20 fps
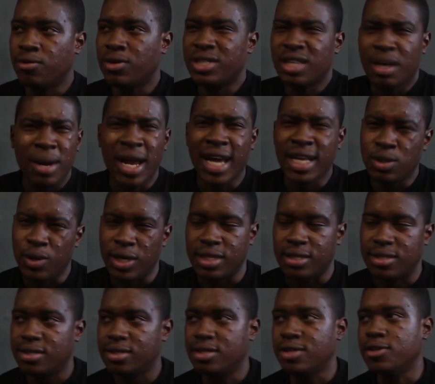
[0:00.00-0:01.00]
some light weight.
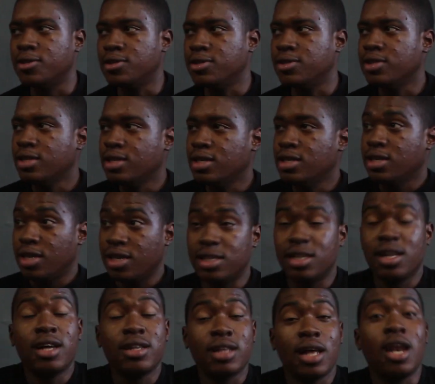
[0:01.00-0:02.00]
So there's
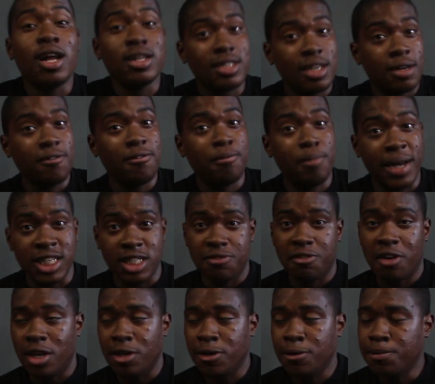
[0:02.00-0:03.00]
like a lot of bench
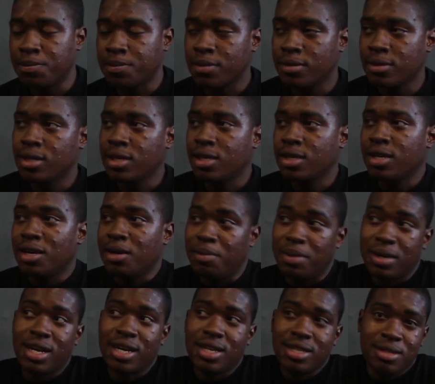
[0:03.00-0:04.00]
volume
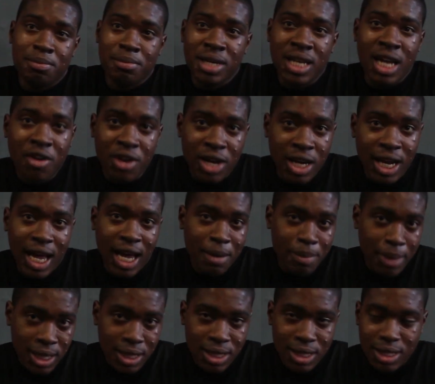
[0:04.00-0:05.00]
because we don't really like
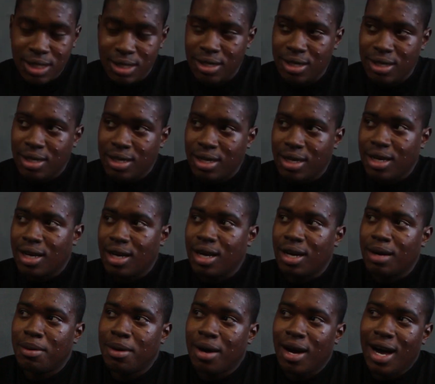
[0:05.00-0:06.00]
bench
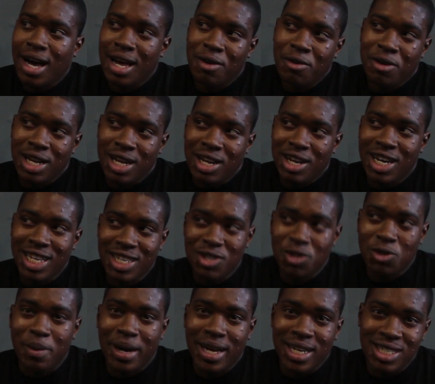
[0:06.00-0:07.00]
and we need
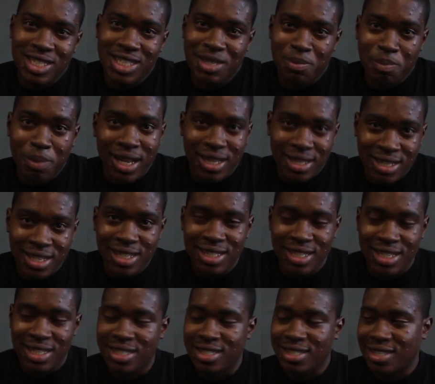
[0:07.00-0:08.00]
to bench plenty
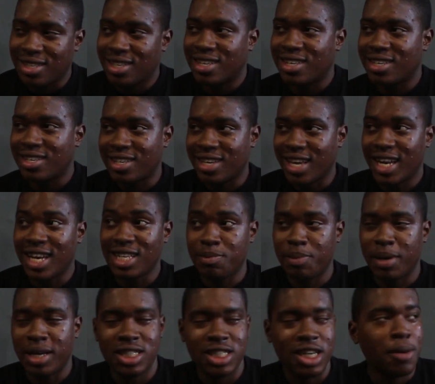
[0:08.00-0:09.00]
to get this
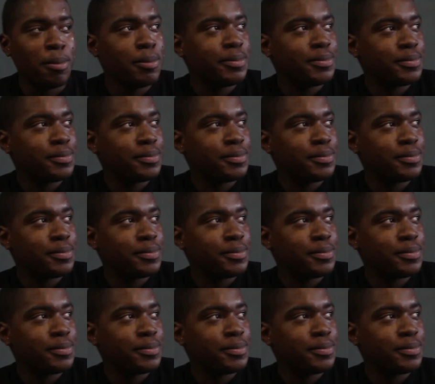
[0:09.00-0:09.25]
bench up